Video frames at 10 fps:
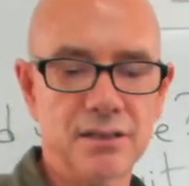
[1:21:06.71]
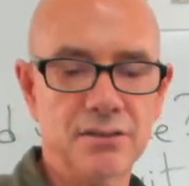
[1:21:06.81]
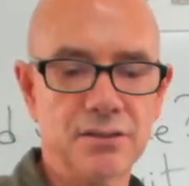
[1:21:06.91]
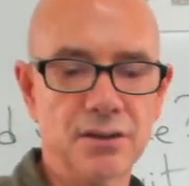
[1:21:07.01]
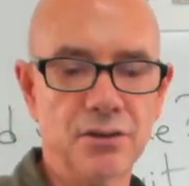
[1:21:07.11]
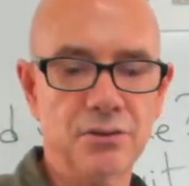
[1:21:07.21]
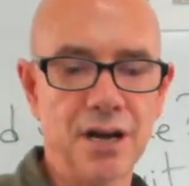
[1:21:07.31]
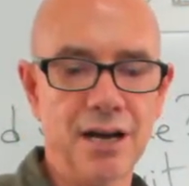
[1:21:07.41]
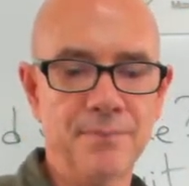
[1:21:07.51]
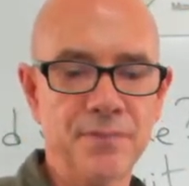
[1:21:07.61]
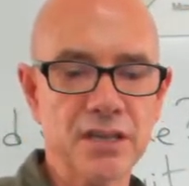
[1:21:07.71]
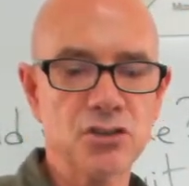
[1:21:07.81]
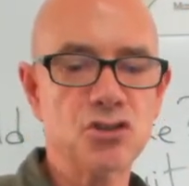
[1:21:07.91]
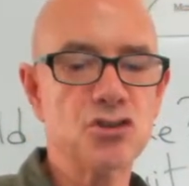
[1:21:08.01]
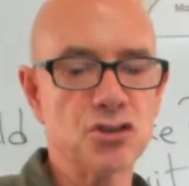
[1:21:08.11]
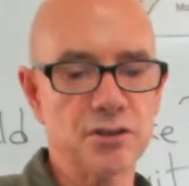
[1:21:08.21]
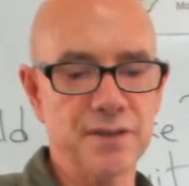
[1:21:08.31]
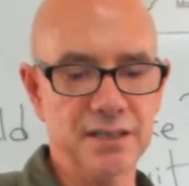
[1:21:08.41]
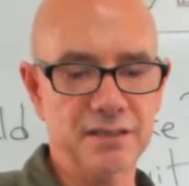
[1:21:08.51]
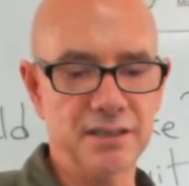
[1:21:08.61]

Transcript: So um, service,